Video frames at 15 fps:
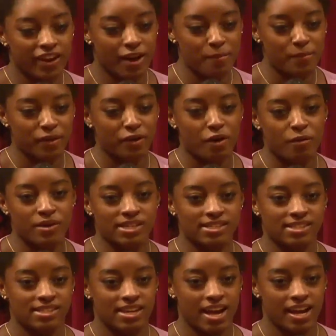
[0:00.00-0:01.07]
up and always
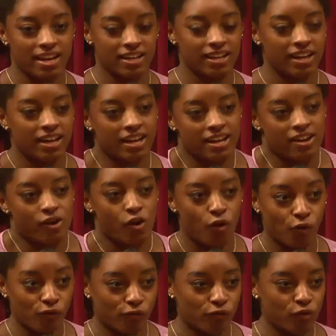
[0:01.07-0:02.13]
stay
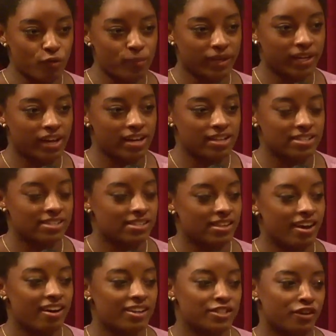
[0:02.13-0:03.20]
hopeful, because
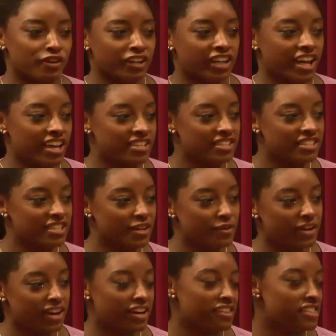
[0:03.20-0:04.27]
the odds aren't against you
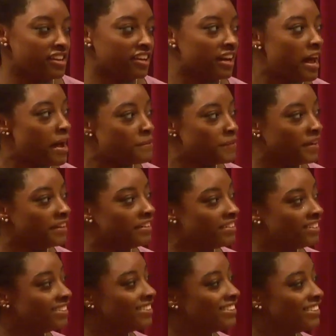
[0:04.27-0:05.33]
and anything can happen.
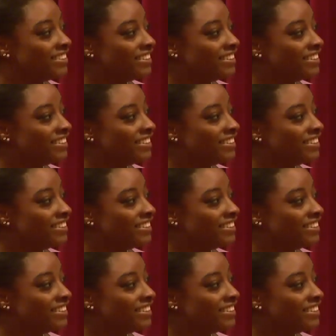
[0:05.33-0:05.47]
Yeah.